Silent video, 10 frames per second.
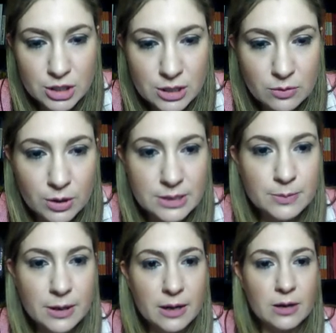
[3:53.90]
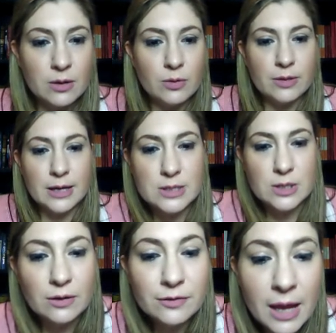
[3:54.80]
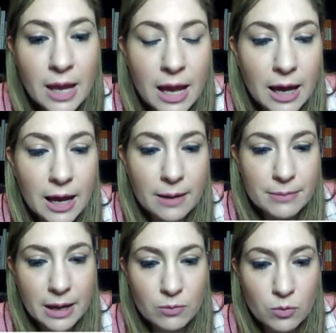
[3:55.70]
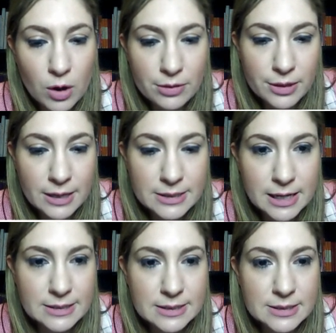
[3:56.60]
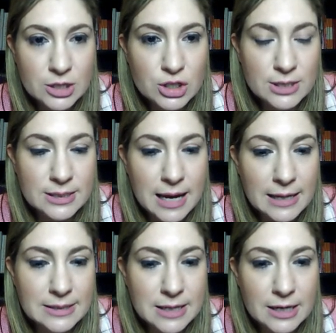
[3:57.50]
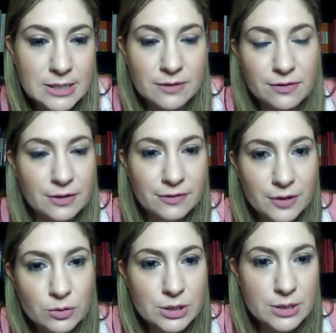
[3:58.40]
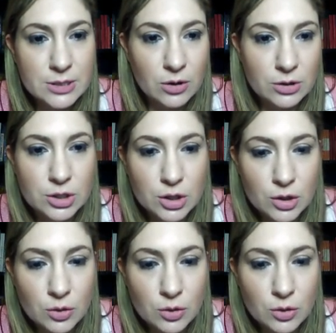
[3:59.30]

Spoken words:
actually works better when that's off. And what that does is it just adds like different filters onto